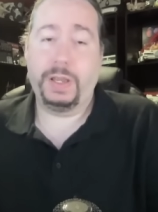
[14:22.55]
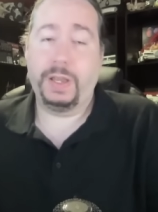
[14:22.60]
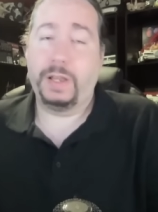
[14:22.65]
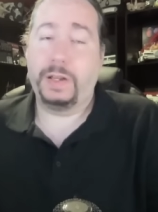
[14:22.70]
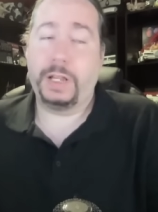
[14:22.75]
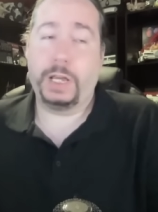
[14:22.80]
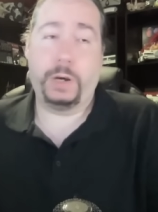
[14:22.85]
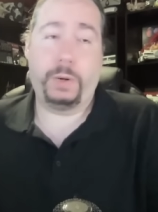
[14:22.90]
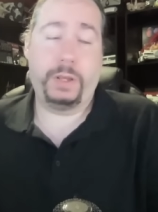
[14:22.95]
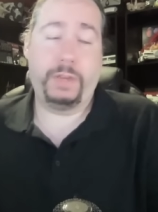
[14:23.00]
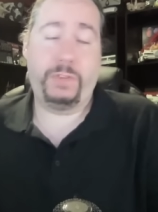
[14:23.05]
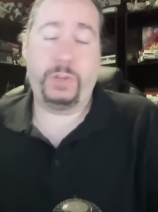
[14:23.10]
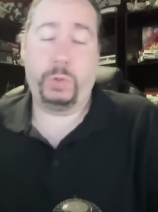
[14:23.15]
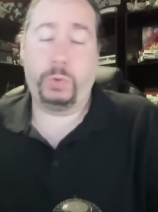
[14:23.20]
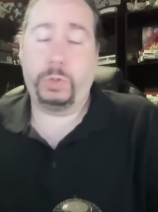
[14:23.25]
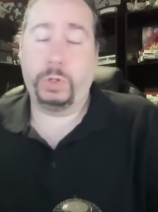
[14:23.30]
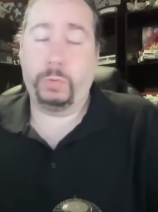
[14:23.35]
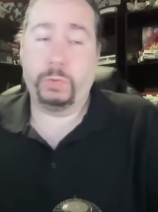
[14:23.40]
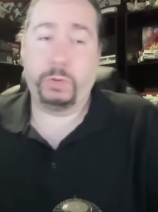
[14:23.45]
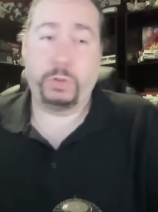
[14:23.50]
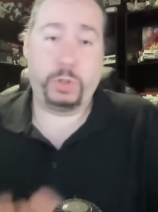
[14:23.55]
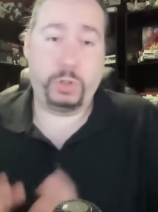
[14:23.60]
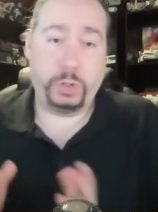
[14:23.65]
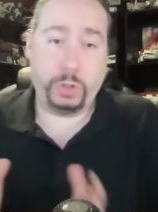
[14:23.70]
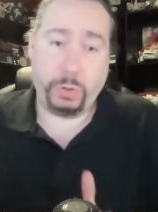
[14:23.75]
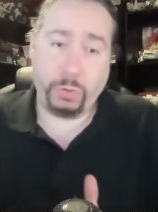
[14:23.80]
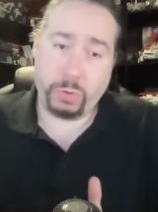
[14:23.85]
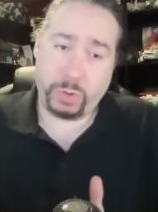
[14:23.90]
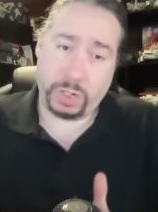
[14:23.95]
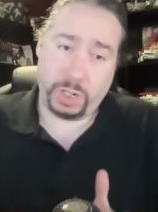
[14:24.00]
Now, if you don't
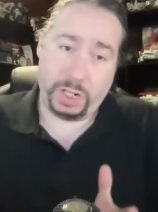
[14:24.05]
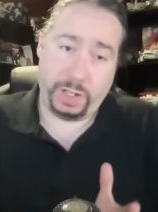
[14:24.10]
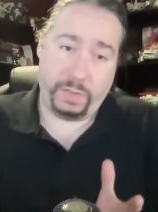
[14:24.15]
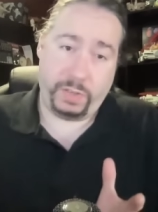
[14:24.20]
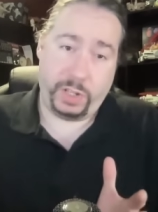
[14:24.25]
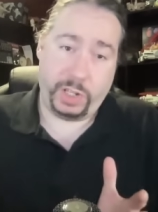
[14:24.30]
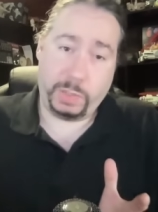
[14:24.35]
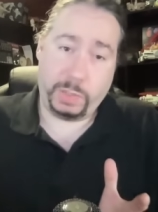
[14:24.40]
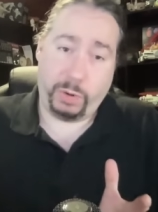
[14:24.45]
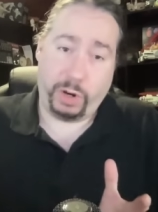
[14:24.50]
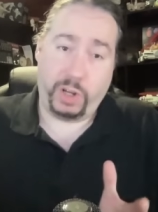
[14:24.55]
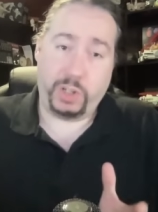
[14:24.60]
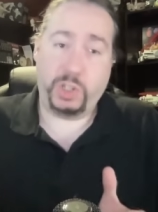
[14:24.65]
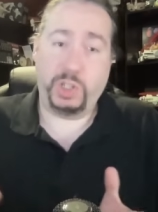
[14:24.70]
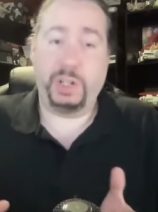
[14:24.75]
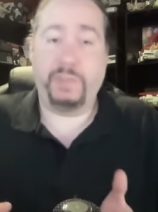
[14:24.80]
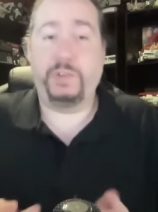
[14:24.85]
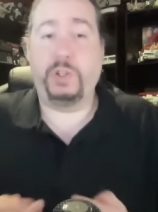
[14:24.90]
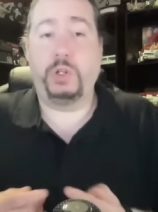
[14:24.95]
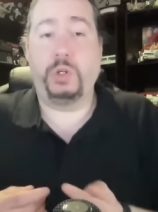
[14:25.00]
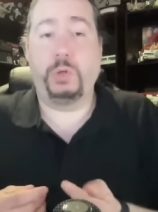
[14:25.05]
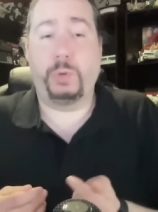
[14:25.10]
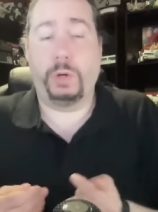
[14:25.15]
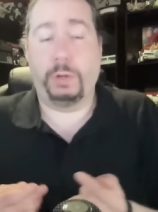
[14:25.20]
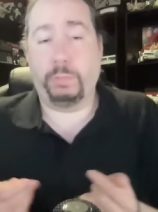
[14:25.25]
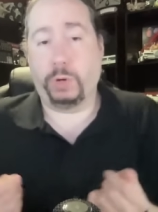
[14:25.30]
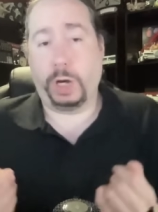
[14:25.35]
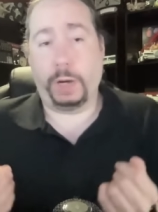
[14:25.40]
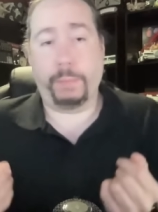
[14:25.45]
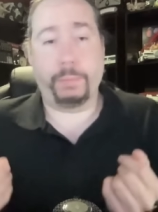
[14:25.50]
use any of the expression, if you do a
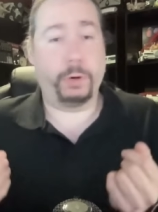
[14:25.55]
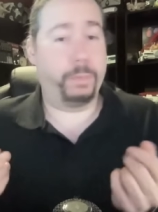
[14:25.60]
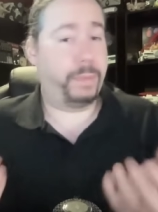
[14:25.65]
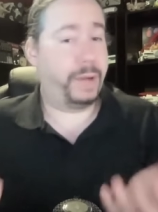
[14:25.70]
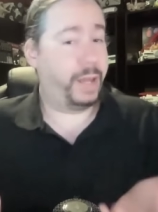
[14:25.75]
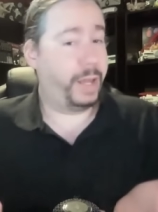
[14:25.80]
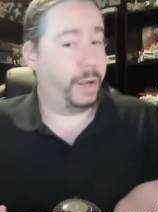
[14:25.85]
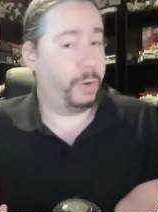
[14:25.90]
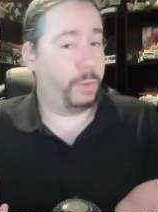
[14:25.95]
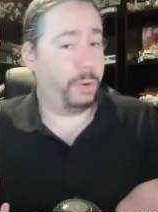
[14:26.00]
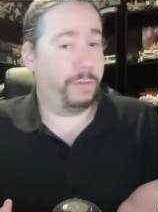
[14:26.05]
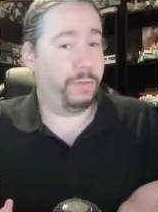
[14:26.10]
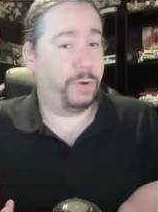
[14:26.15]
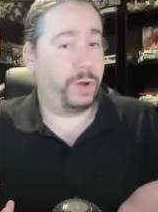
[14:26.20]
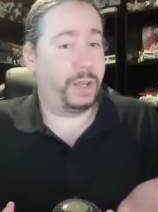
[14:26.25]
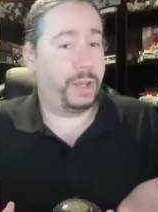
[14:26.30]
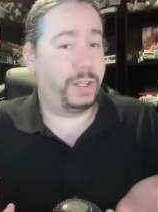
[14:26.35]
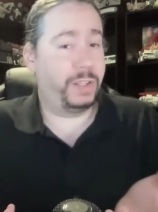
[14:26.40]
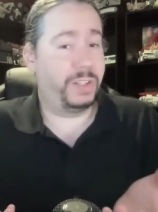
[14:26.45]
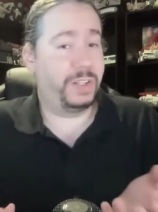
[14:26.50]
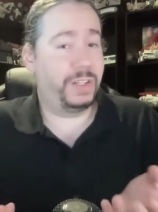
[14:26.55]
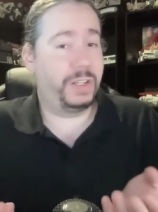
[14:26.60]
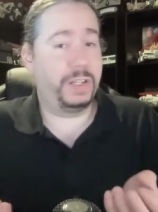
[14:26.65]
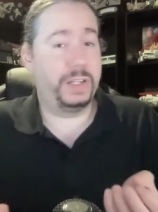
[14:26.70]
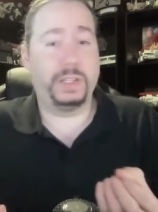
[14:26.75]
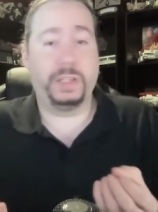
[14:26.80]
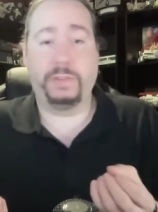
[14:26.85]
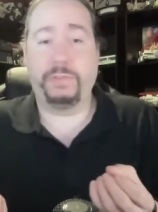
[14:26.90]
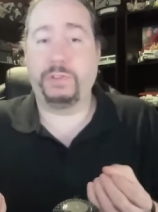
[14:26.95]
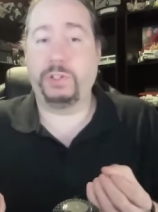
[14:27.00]
proper
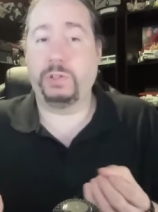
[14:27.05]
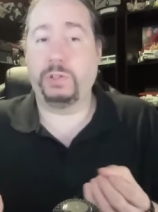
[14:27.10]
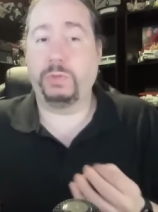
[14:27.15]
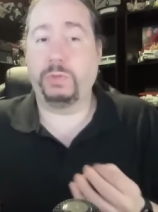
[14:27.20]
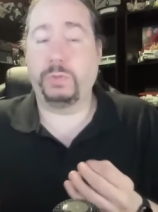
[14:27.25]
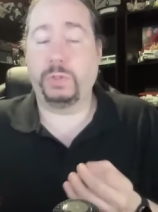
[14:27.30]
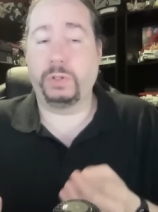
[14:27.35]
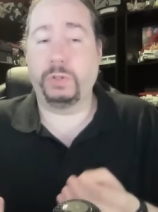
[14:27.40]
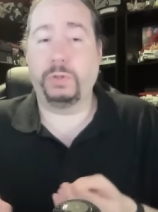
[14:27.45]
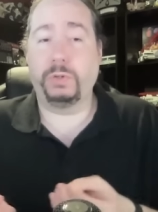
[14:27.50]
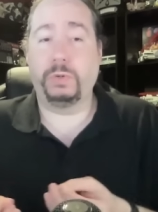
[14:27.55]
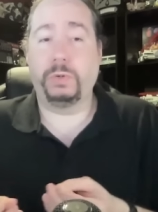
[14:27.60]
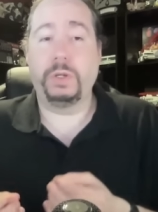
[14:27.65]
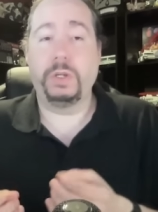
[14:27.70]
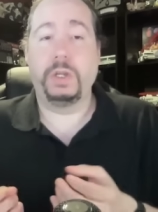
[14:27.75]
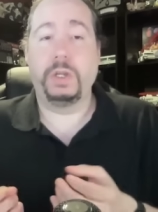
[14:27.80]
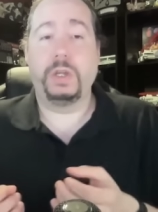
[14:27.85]
paraphrasing, if you do,